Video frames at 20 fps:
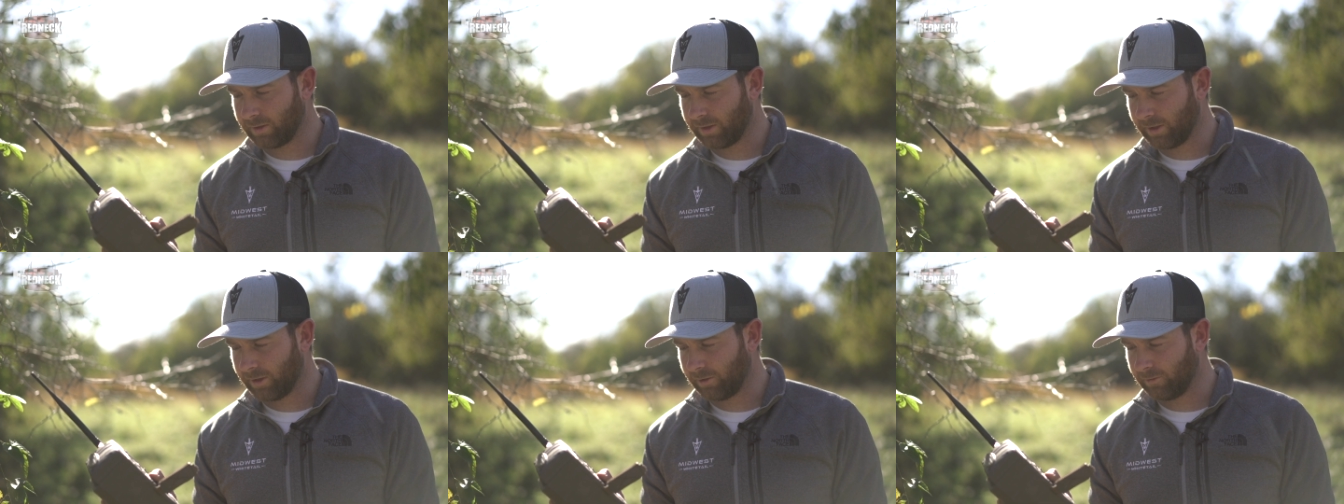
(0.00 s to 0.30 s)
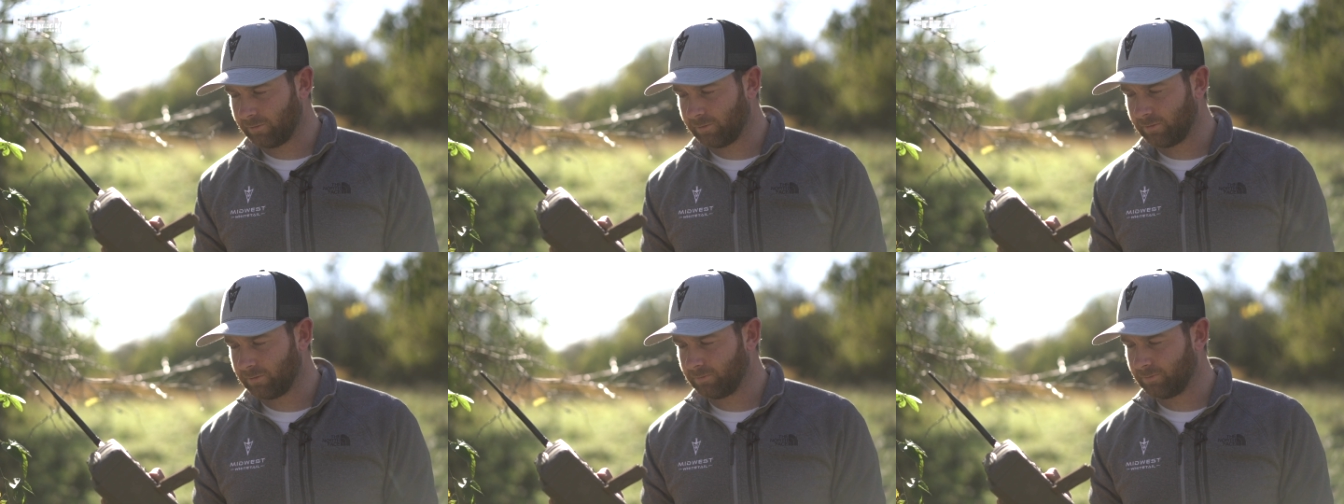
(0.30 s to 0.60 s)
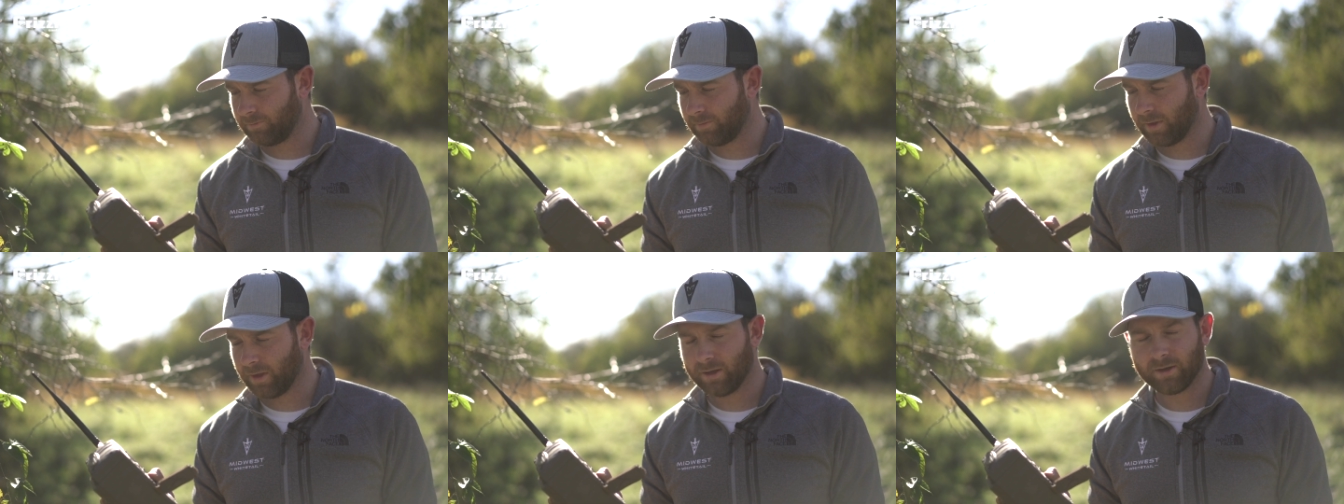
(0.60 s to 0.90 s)
now,
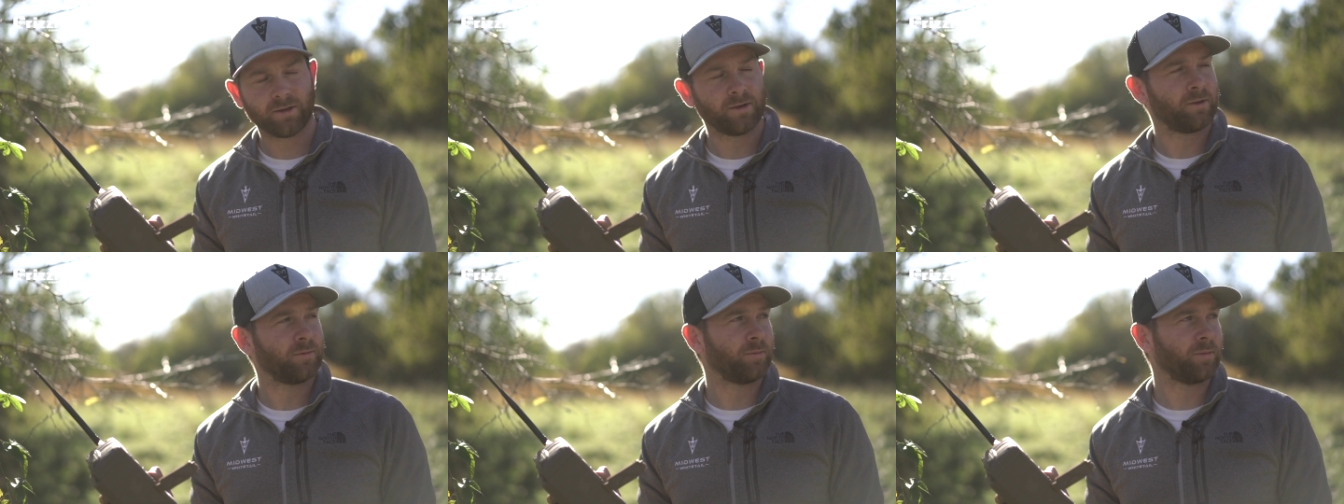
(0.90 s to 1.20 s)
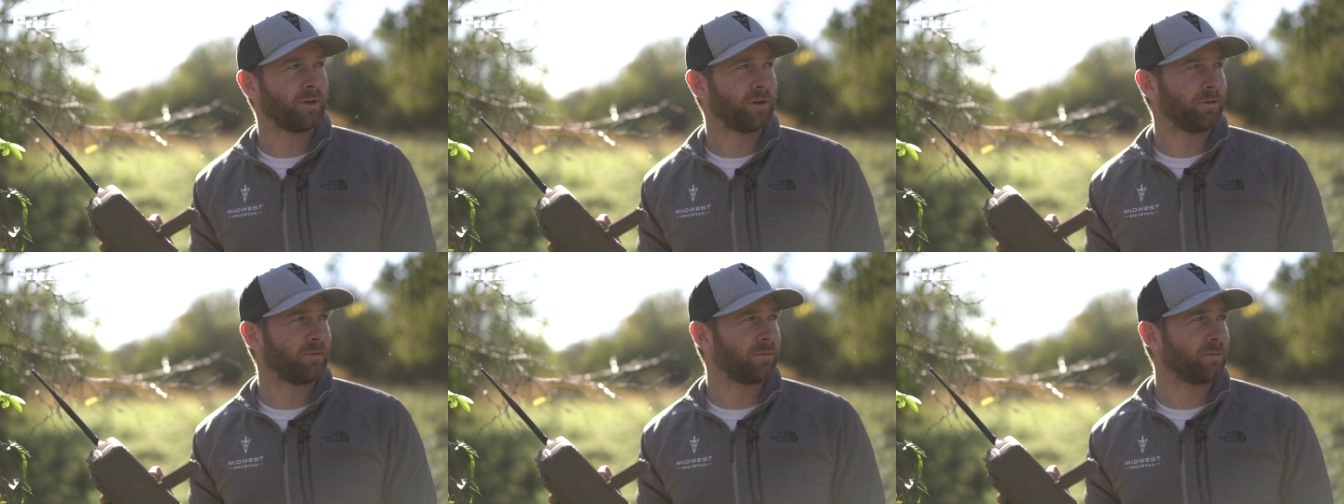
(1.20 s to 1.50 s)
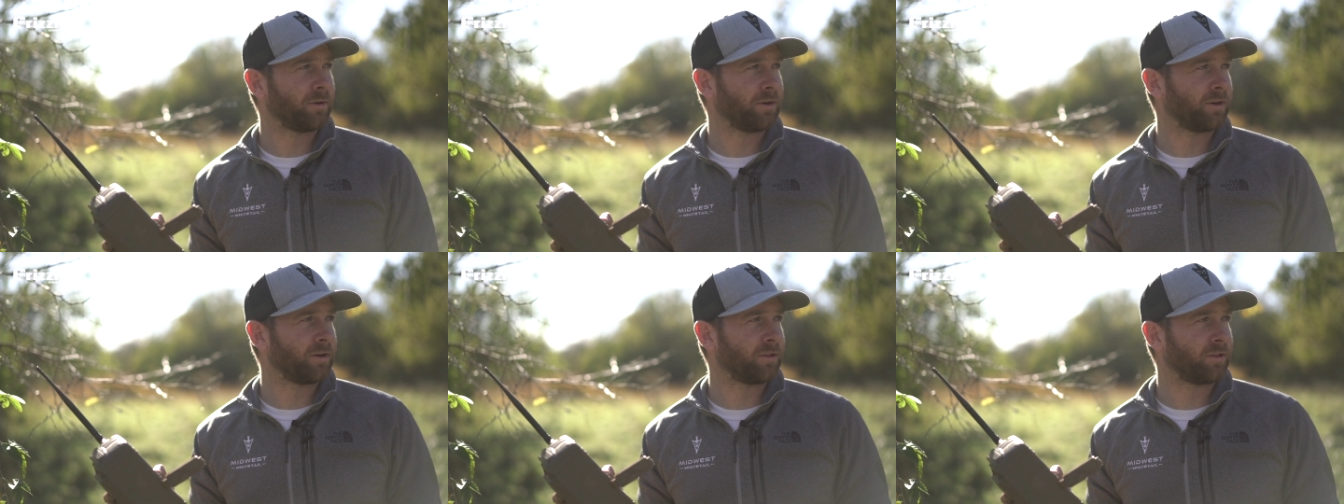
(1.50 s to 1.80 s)
but
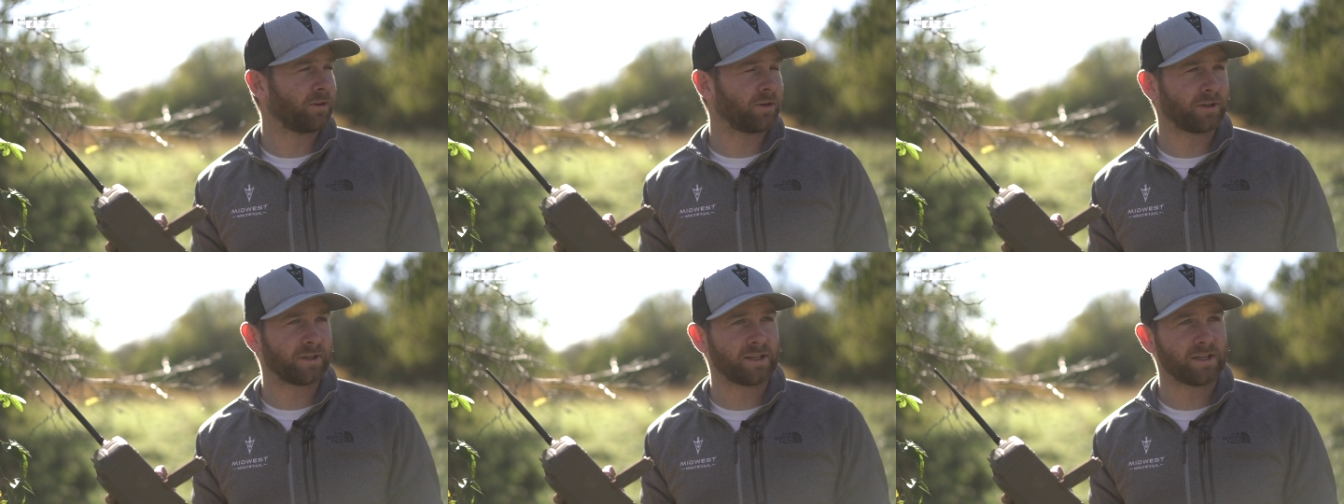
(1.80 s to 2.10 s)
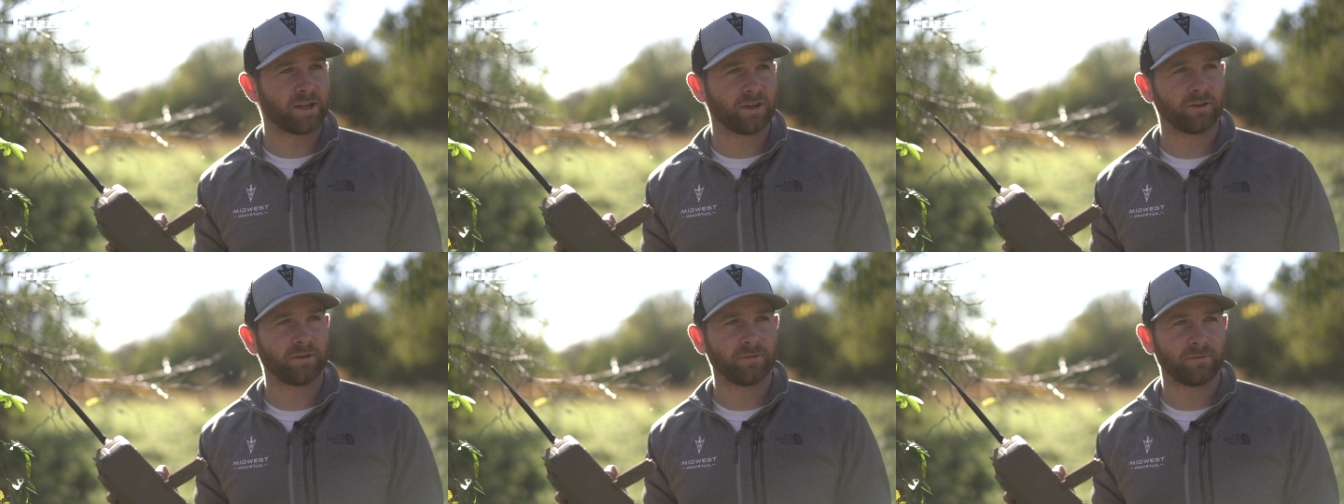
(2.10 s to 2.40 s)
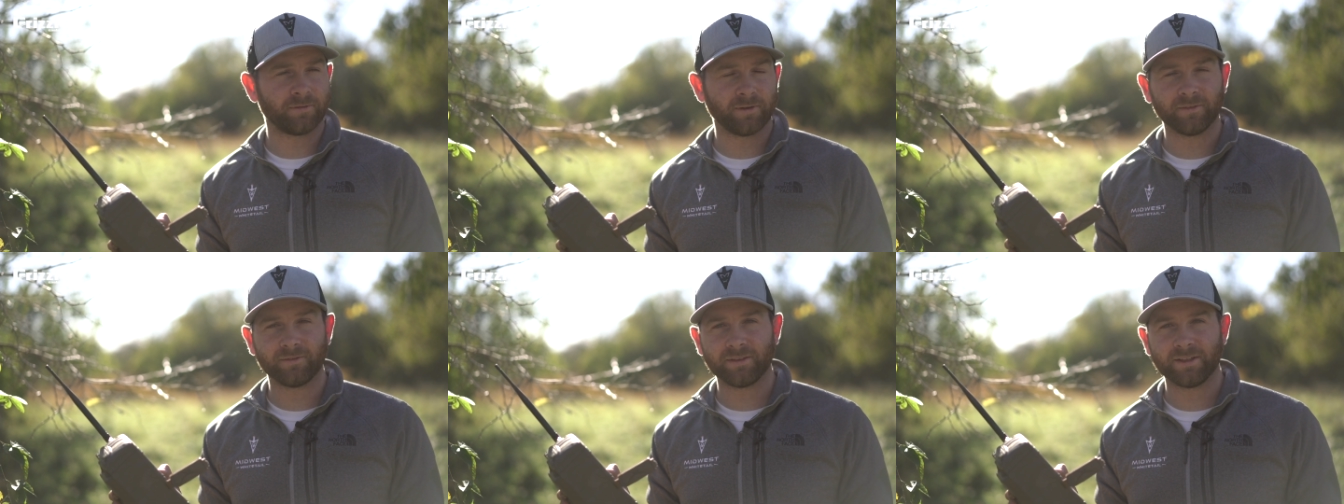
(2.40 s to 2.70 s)
we're
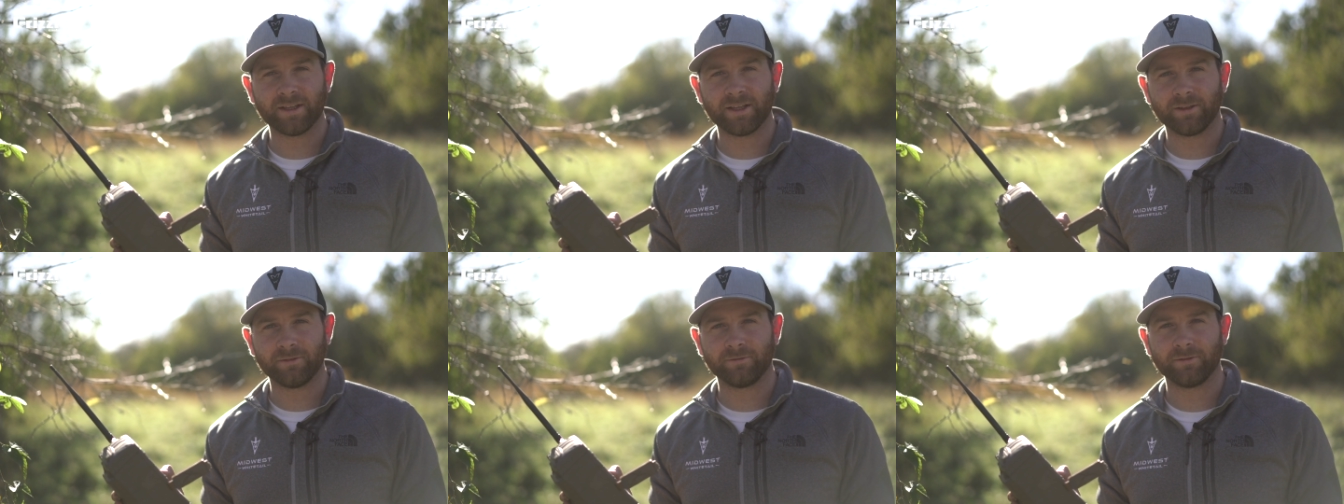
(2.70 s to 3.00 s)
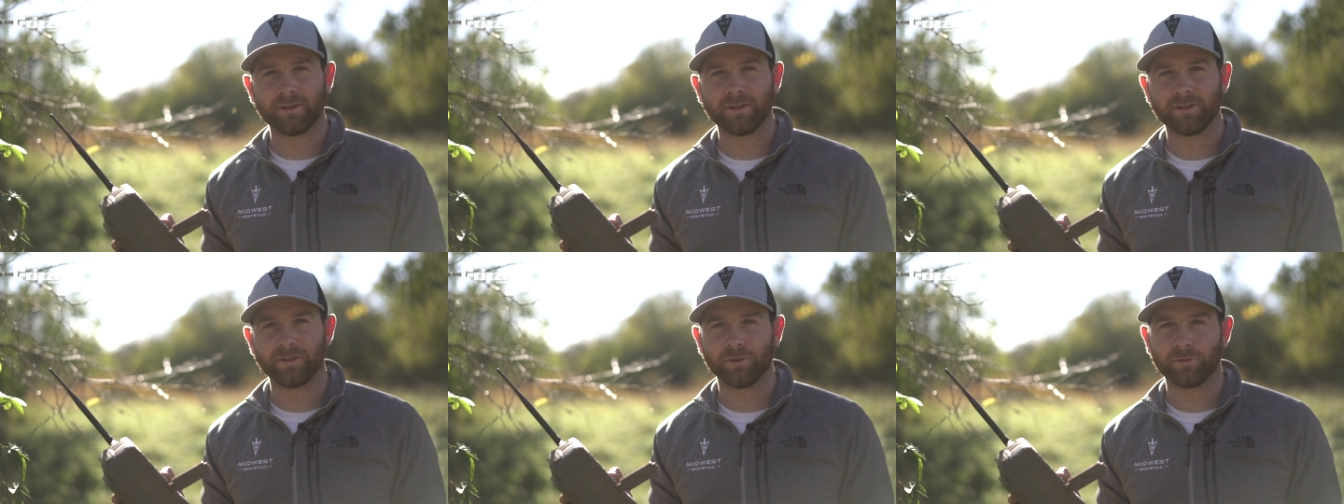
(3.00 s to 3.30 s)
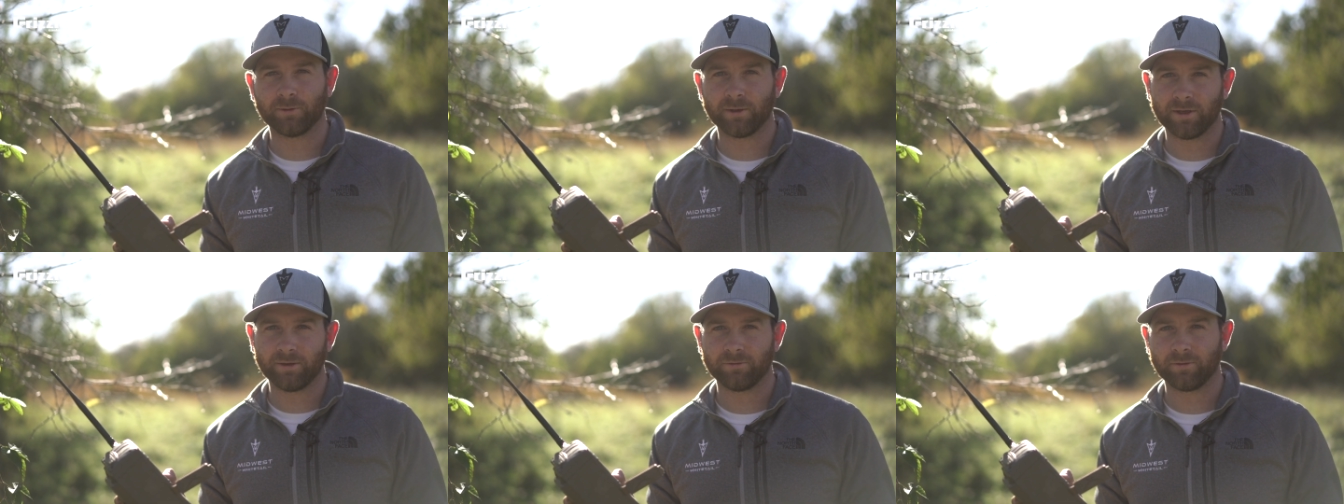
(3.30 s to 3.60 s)
1,358 feet
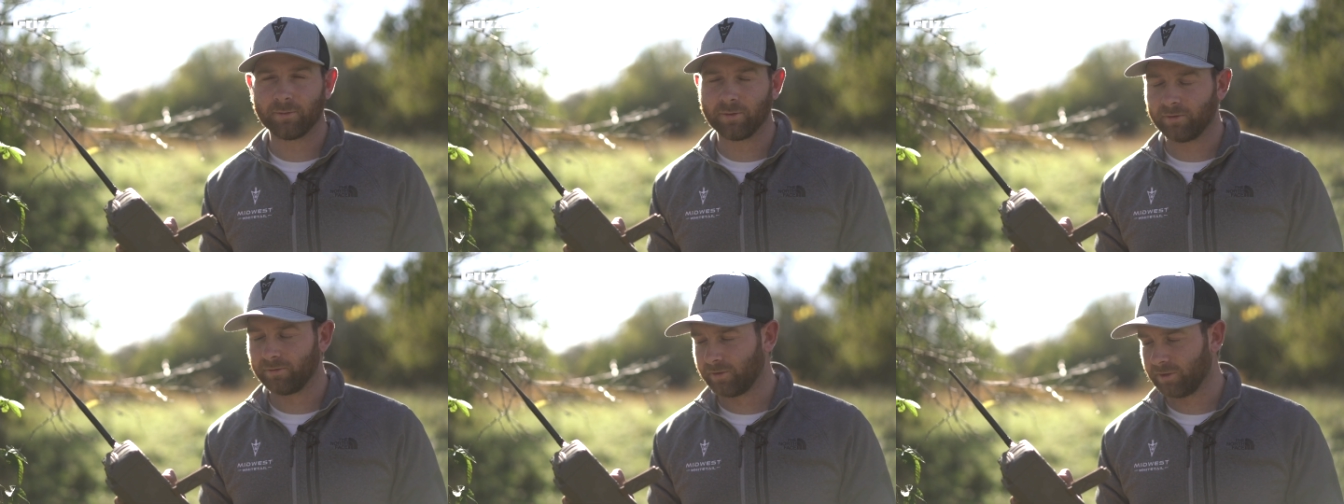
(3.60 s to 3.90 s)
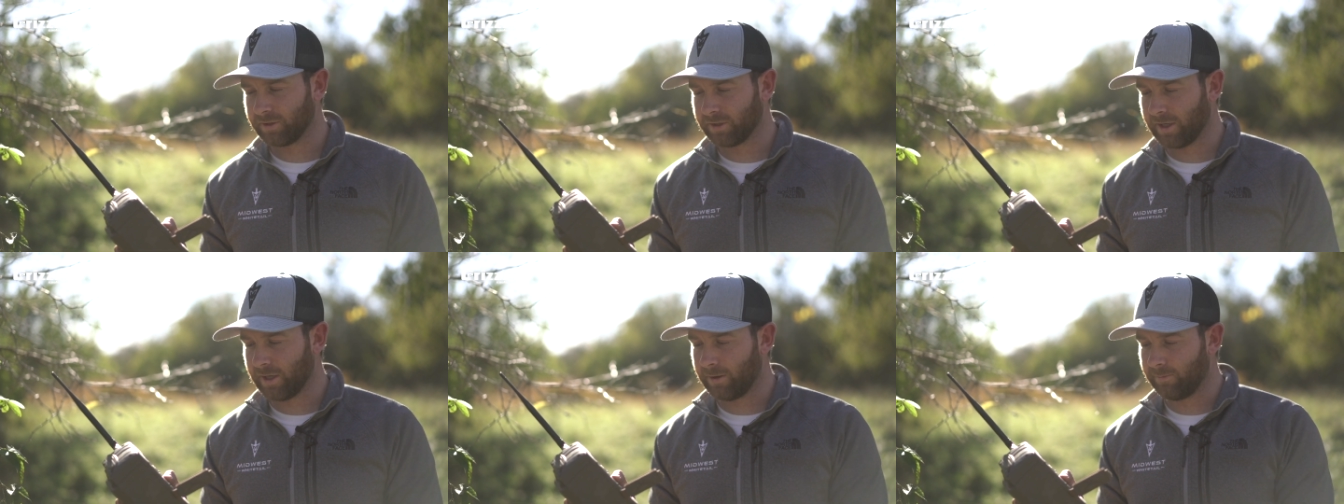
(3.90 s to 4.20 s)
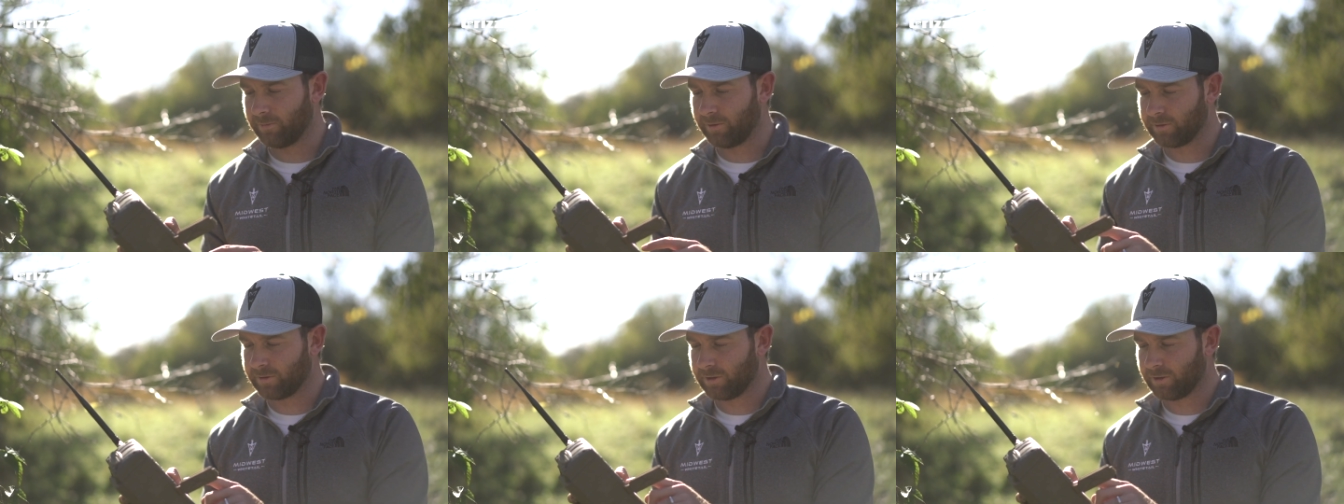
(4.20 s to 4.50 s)
away from the first camera.